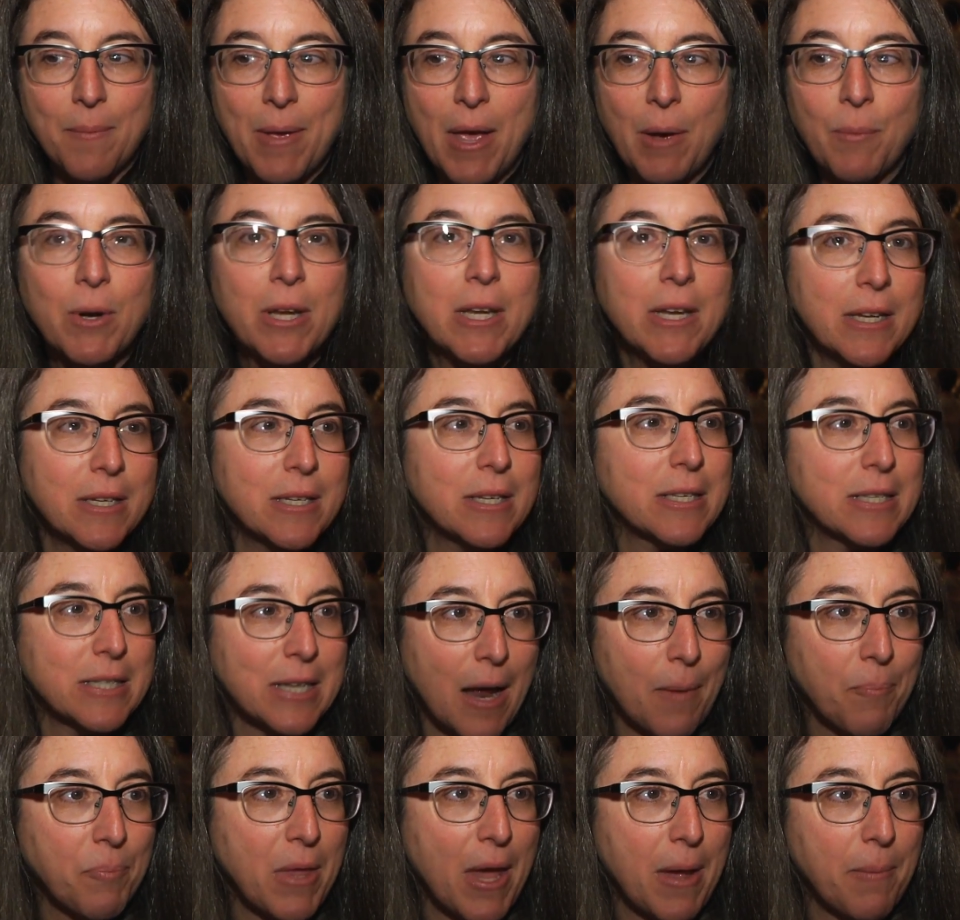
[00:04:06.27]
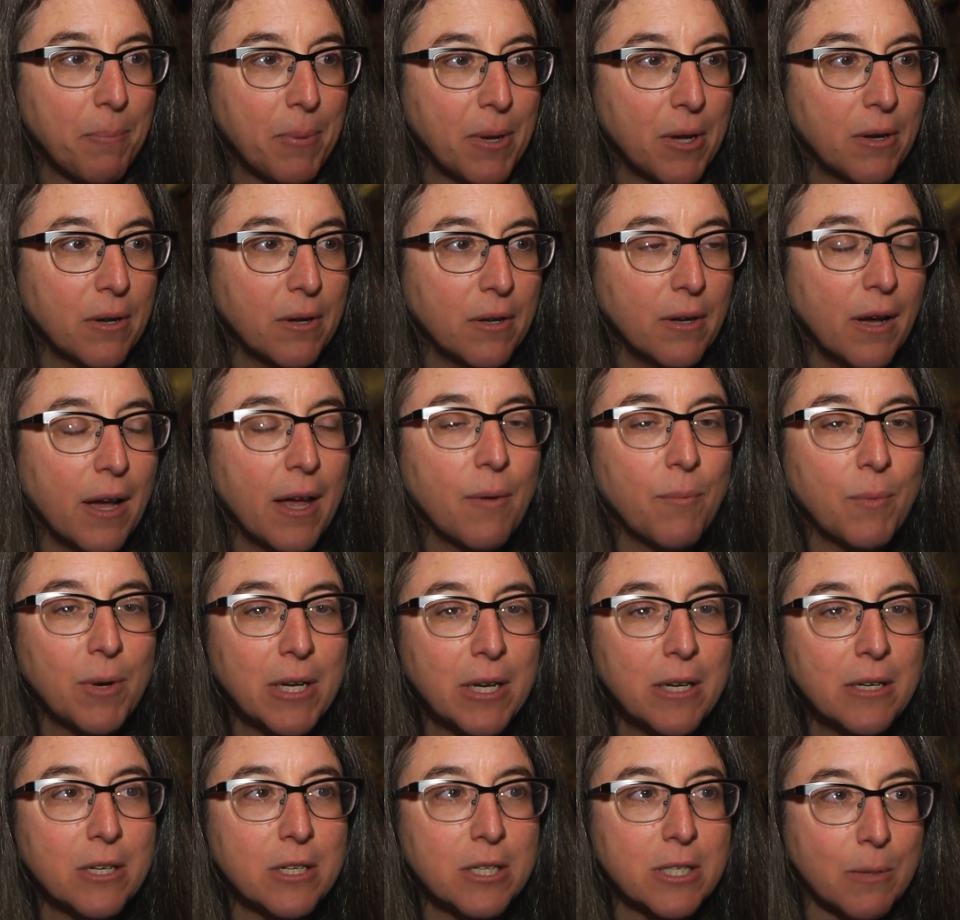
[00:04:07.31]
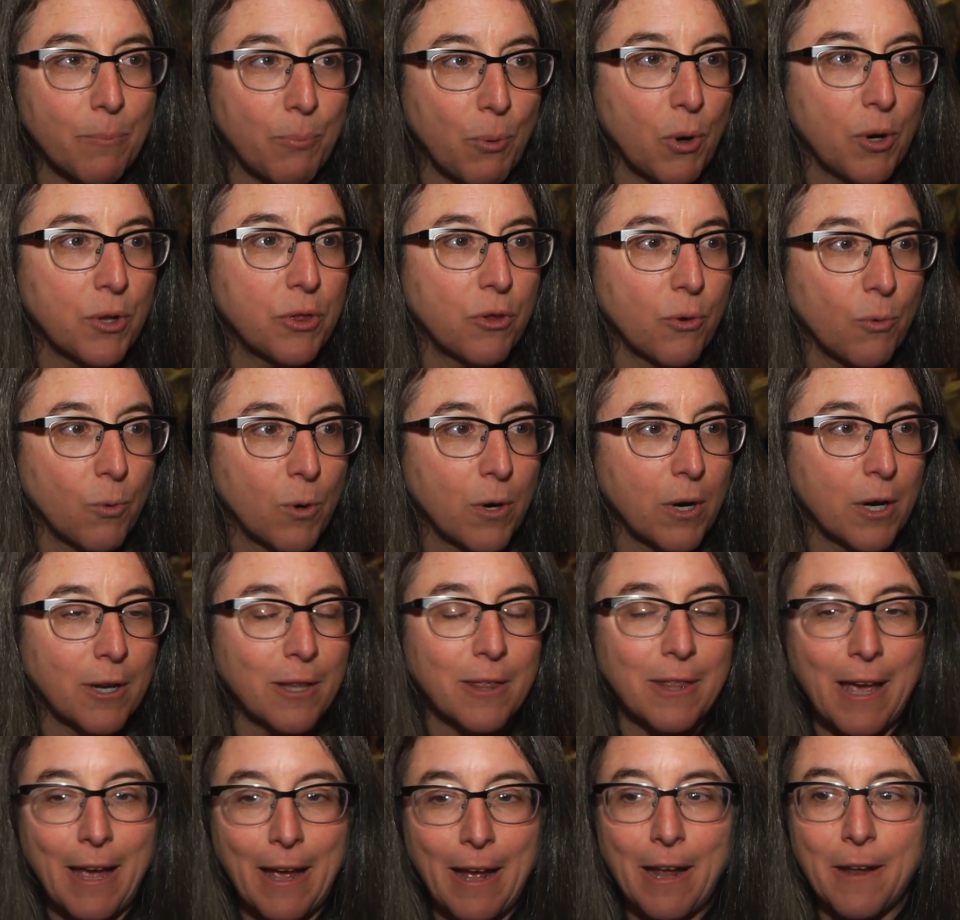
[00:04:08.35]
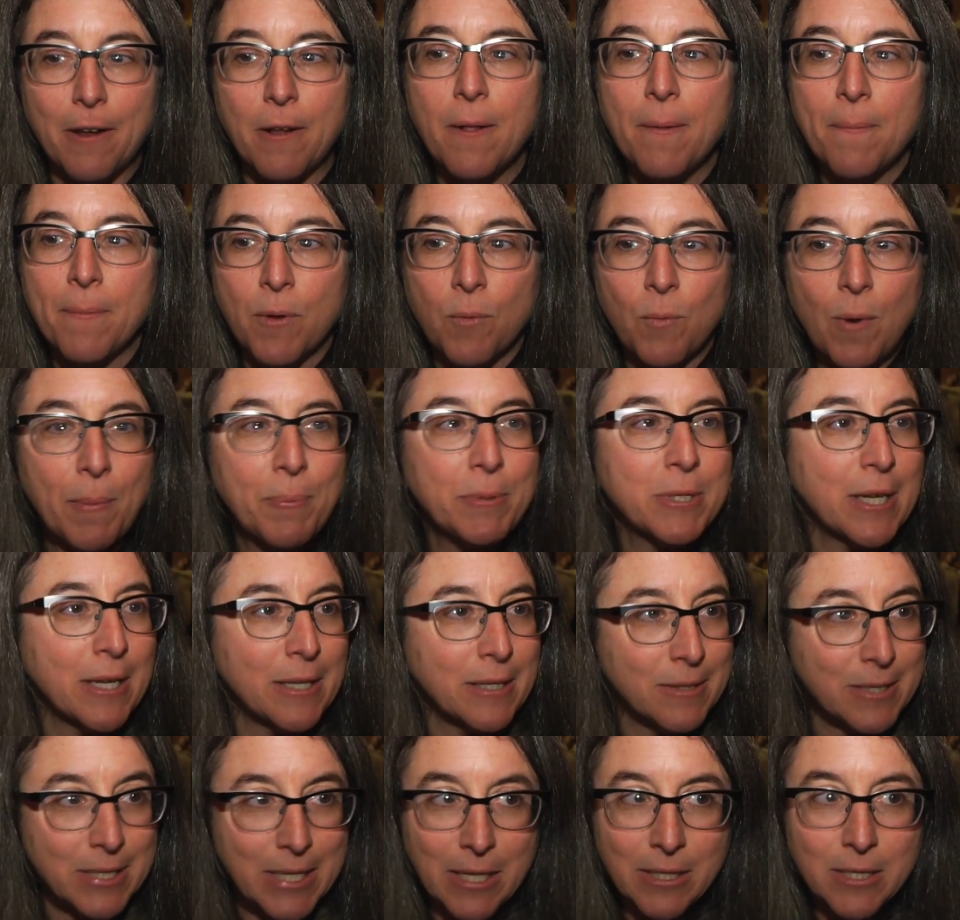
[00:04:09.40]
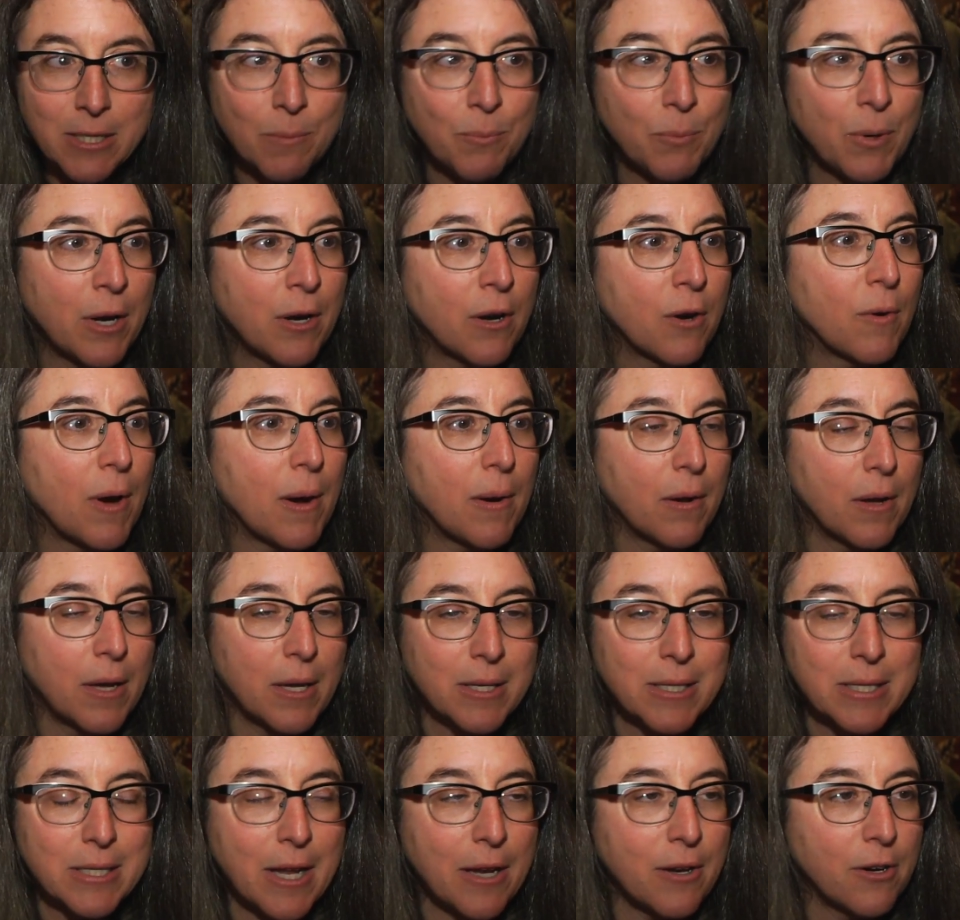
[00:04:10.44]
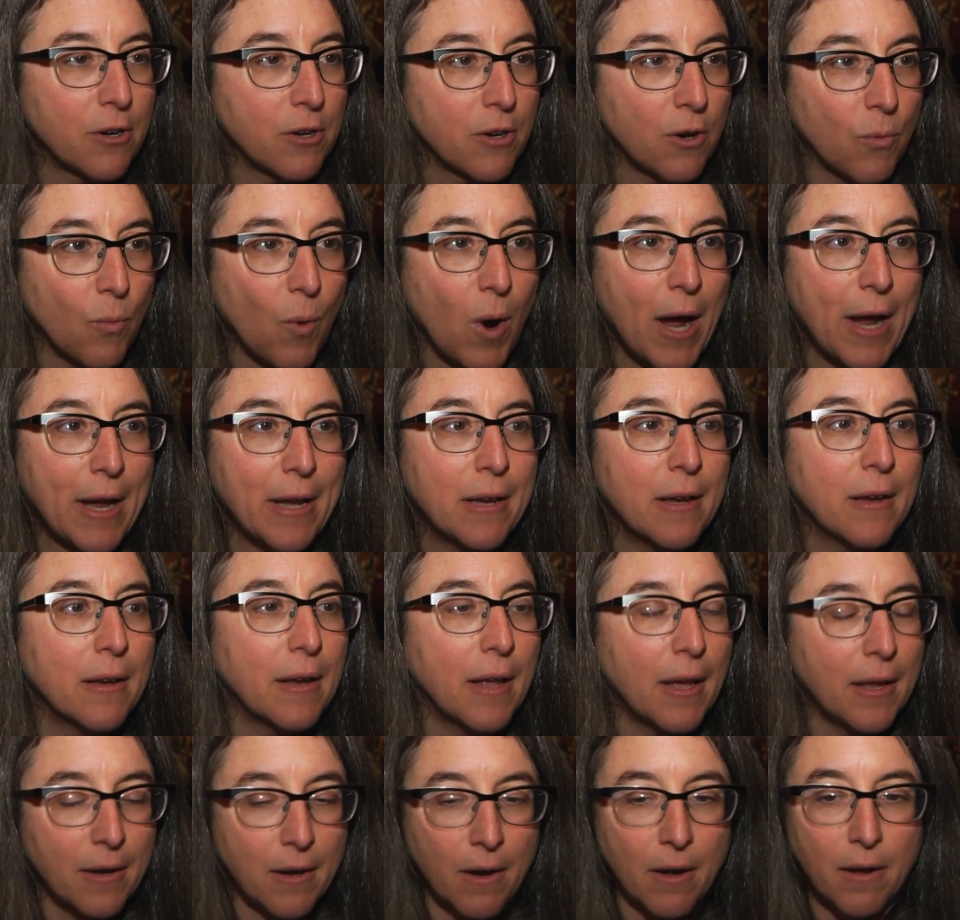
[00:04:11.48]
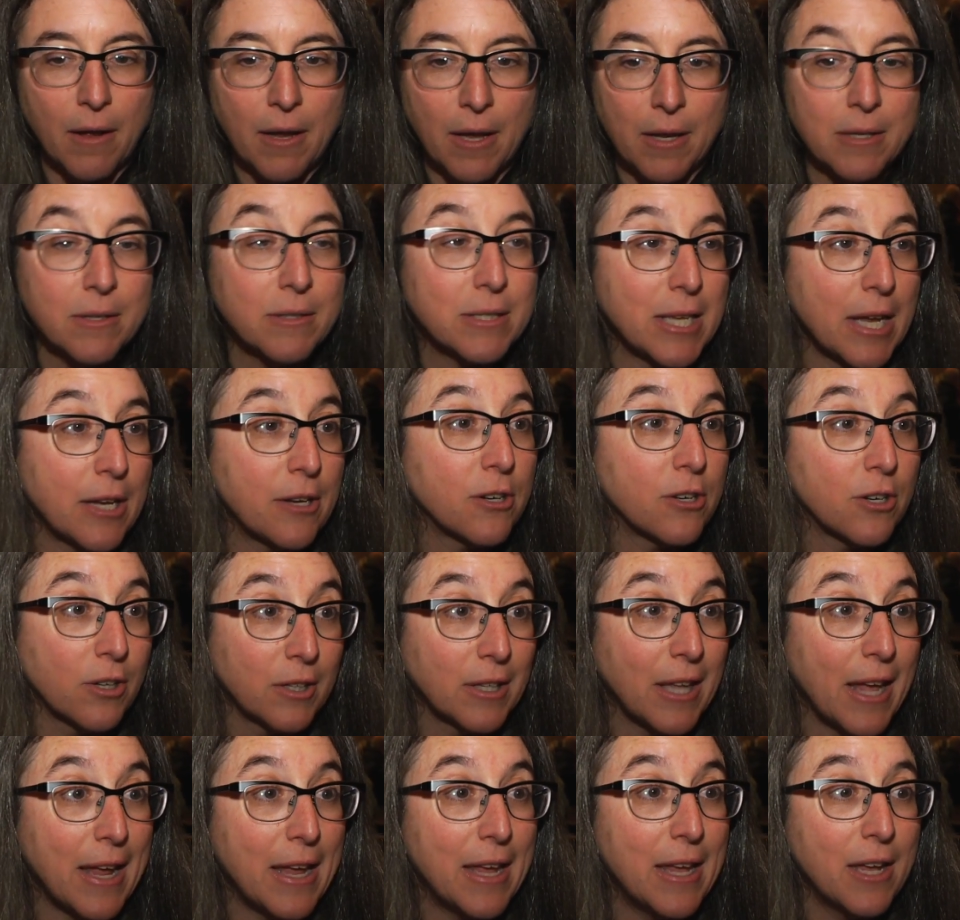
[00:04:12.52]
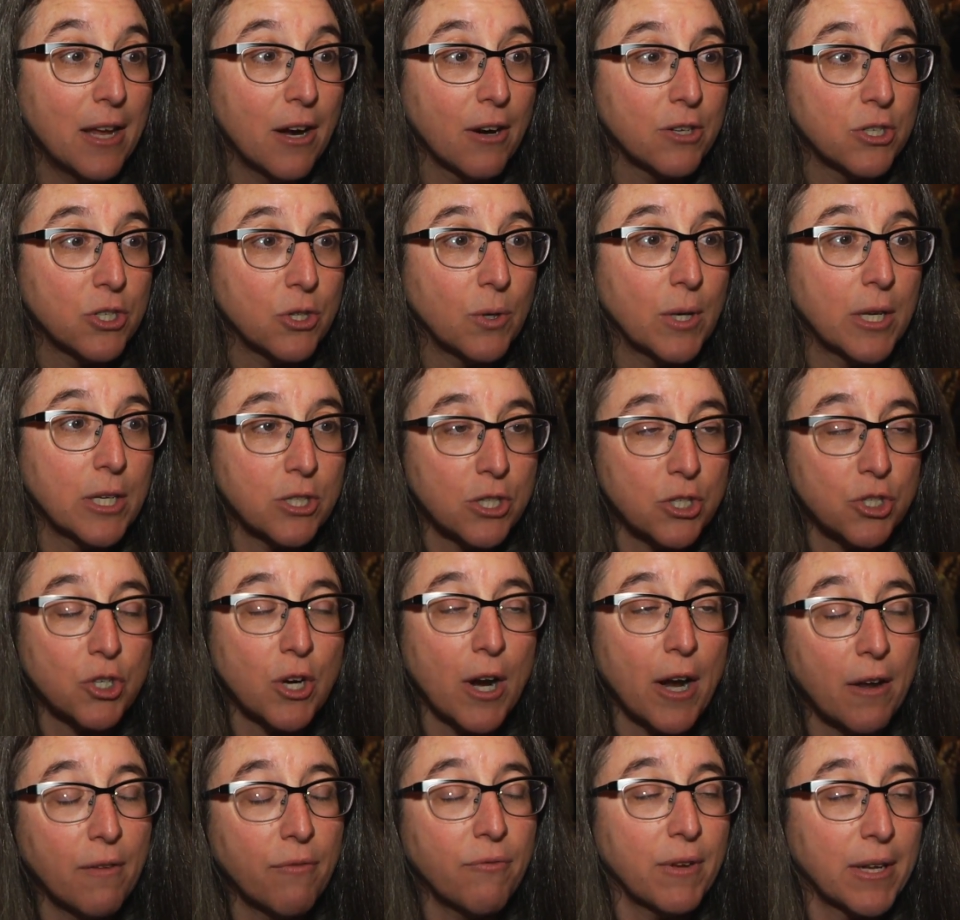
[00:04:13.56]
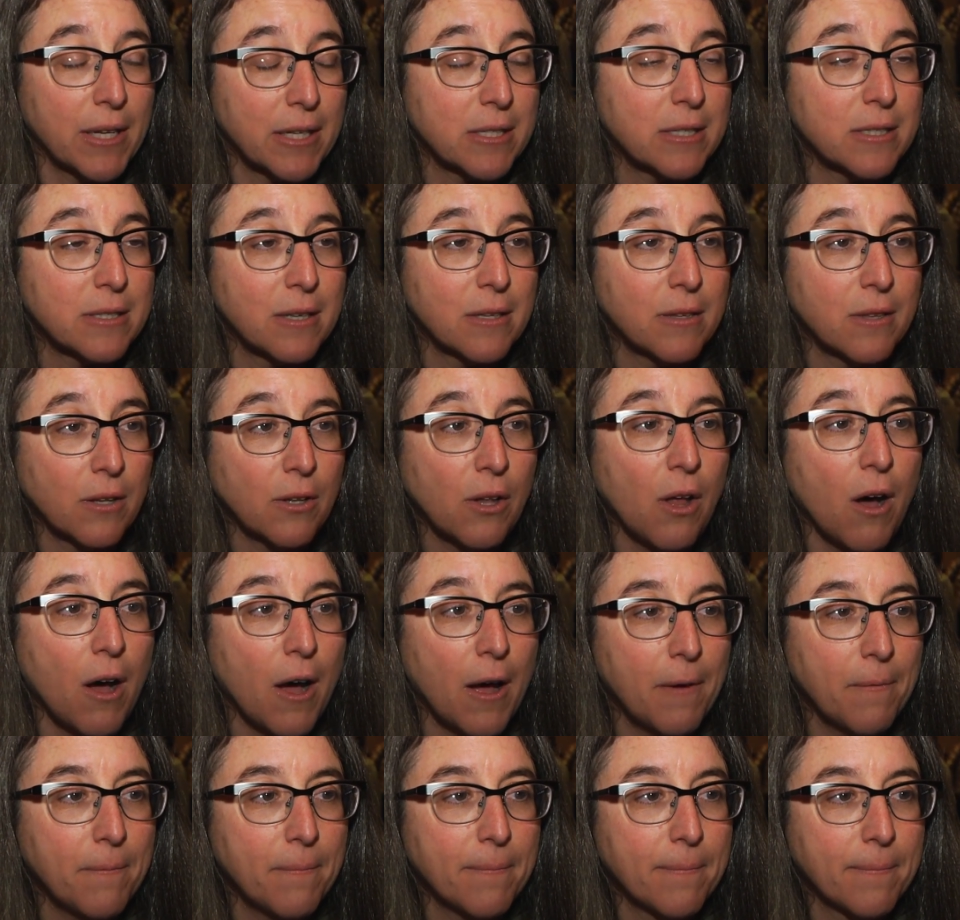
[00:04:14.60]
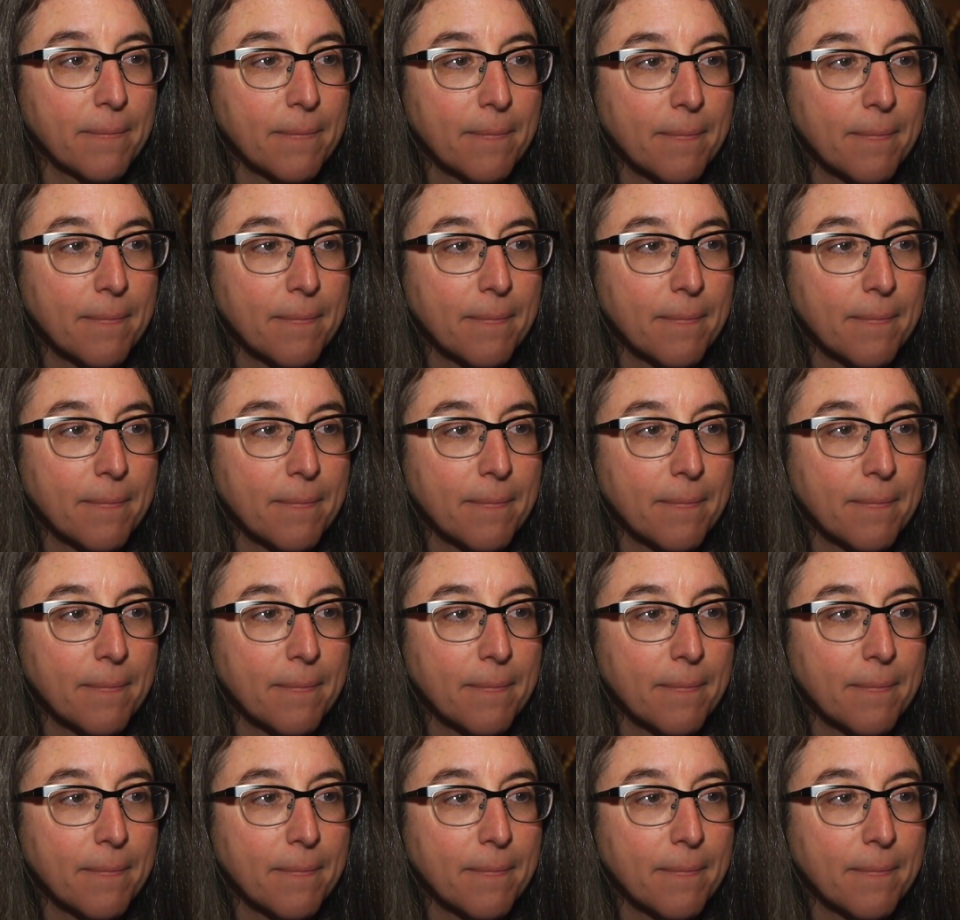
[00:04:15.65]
And we need to stop that bill, and we need to support the work that Representative Sensenbrenner and Senator Wyden and Senator Leahy are doing to try to fix the law.